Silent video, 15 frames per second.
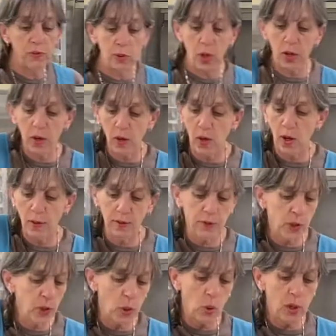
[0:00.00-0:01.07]
got all of
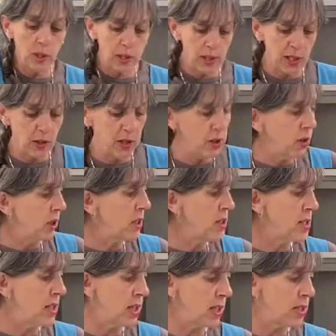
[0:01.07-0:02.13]
our corn in here, and you can
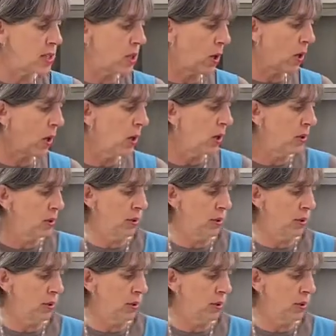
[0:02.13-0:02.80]
see it's all,